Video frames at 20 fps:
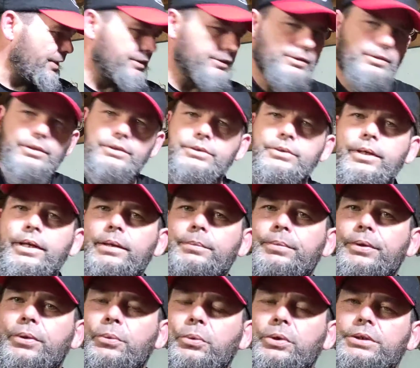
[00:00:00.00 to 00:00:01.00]
So let's go ahead and
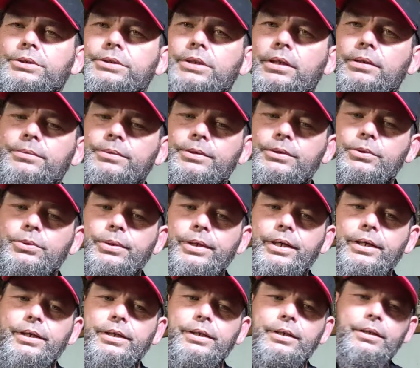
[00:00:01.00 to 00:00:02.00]
put the wheels on real
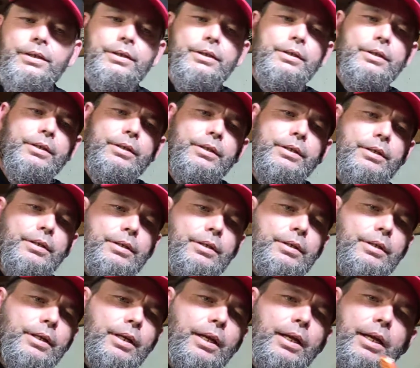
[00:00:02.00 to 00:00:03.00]
quick
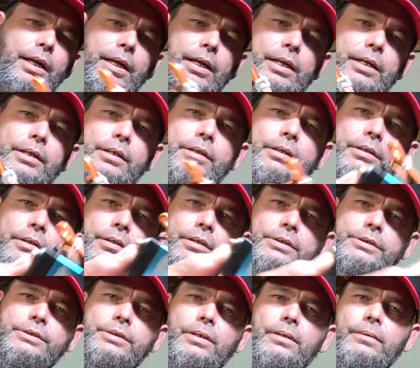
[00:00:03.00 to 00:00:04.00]
and
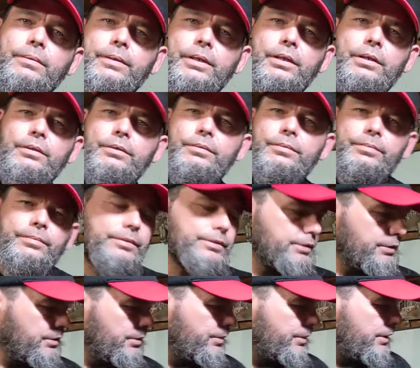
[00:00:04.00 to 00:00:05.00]
the servo.
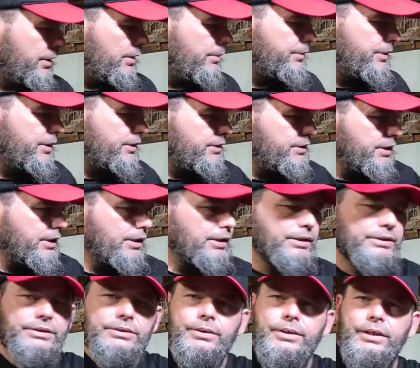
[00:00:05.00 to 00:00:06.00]
So with that being said,
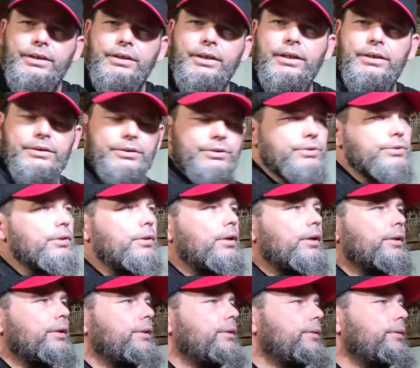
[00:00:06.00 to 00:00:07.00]
let's go ahead and get it
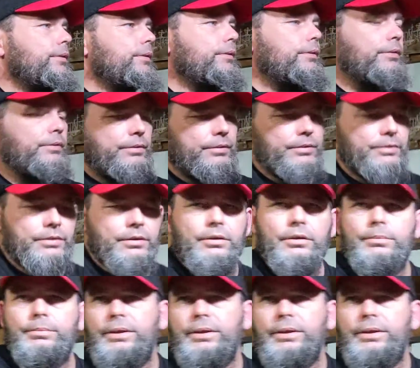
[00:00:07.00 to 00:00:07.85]
started. Let